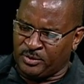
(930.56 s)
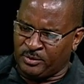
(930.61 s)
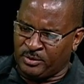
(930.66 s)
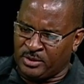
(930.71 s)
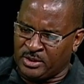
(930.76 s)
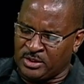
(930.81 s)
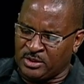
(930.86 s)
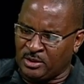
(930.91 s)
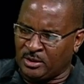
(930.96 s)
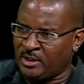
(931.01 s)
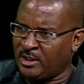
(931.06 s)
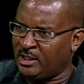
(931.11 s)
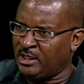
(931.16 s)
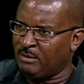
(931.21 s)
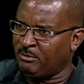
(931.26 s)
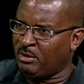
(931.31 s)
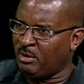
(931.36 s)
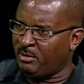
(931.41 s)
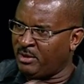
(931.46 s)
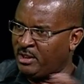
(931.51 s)
certainly in the
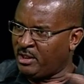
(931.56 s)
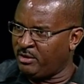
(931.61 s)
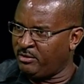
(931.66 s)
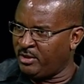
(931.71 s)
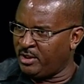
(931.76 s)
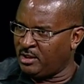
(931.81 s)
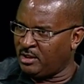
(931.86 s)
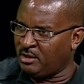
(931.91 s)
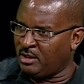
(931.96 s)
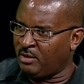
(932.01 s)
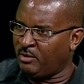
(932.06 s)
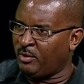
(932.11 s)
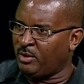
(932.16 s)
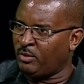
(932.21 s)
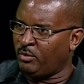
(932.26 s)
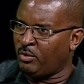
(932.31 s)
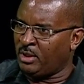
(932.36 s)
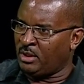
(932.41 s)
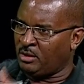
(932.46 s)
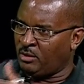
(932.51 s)
public arena,
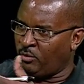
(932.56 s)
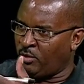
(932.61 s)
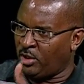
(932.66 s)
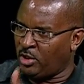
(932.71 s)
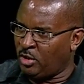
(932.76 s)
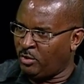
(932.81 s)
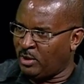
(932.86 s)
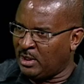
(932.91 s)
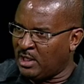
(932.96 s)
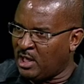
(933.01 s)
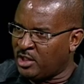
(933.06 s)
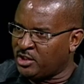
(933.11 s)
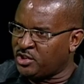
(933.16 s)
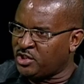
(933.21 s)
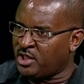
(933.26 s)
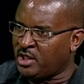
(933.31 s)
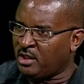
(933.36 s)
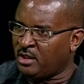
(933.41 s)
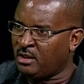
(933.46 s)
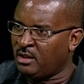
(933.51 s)
when you were
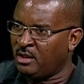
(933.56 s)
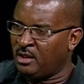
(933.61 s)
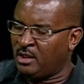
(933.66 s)
launching,